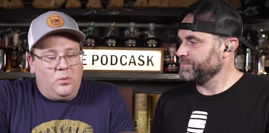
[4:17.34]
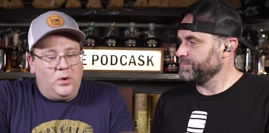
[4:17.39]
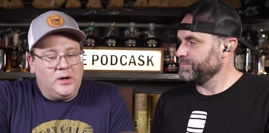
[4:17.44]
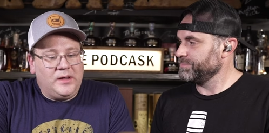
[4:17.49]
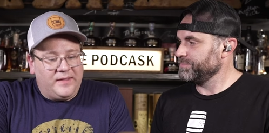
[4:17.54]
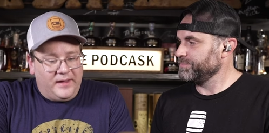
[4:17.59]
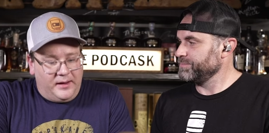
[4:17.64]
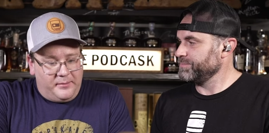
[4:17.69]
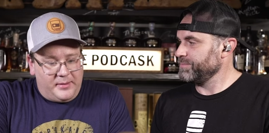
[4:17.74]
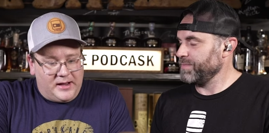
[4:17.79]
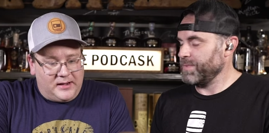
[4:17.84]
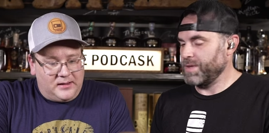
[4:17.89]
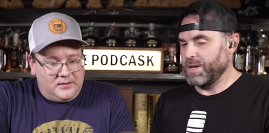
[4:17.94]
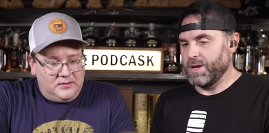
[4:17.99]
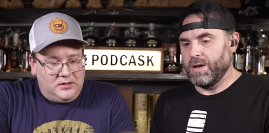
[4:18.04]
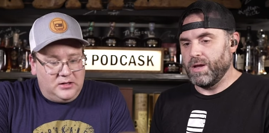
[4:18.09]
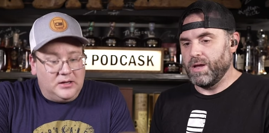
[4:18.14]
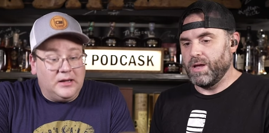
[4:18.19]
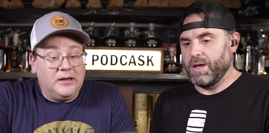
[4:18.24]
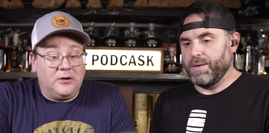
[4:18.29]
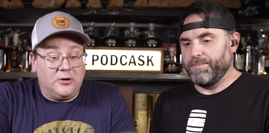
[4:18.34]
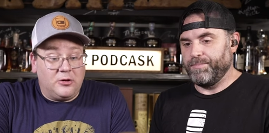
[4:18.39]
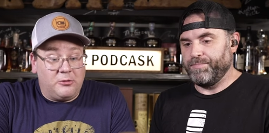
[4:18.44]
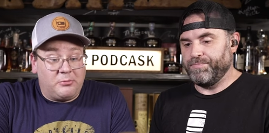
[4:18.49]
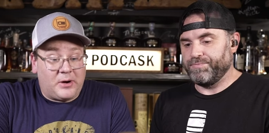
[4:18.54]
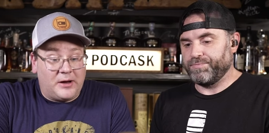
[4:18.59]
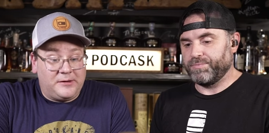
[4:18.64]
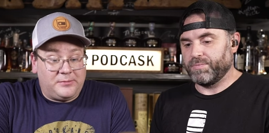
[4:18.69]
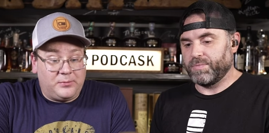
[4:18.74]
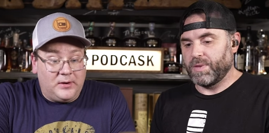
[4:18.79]
Speaker 1: What do you think about it? You need to
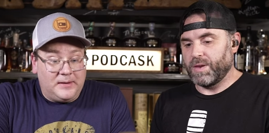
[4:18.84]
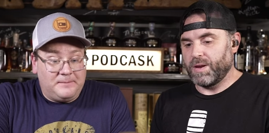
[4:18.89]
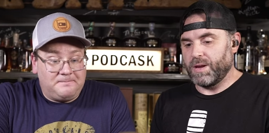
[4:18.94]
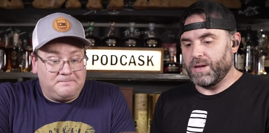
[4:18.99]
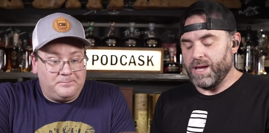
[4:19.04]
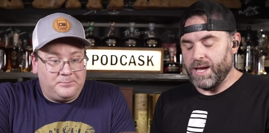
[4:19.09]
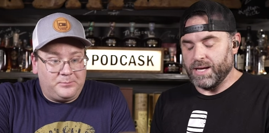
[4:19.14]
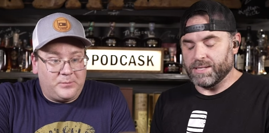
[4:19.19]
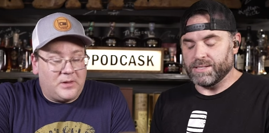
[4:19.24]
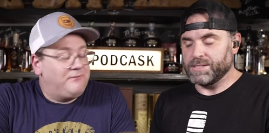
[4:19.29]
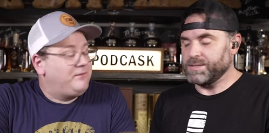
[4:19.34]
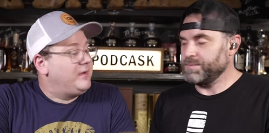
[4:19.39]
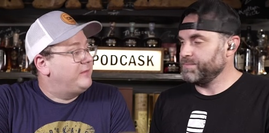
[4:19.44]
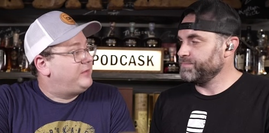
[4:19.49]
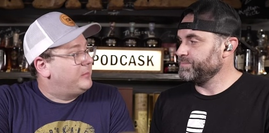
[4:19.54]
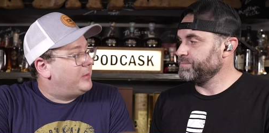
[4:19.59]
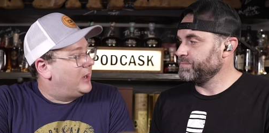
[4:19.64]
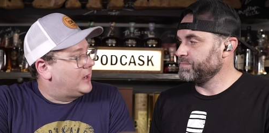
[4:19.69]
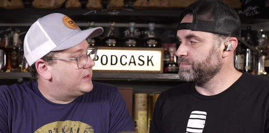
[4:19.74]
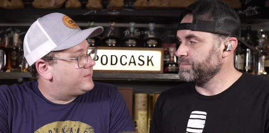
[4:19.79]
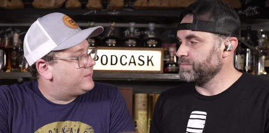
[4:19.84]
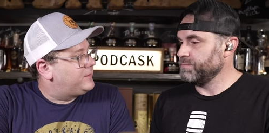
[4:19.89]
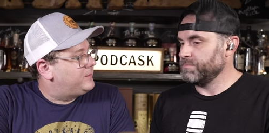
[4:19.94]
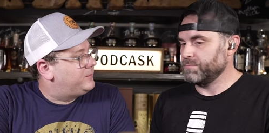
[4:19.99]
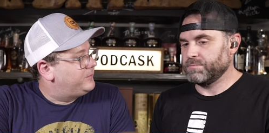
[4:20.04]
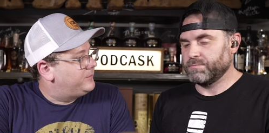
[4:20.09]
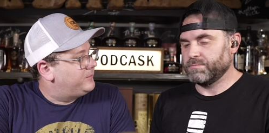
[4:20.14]
know the price point? Yes. 50 bucks.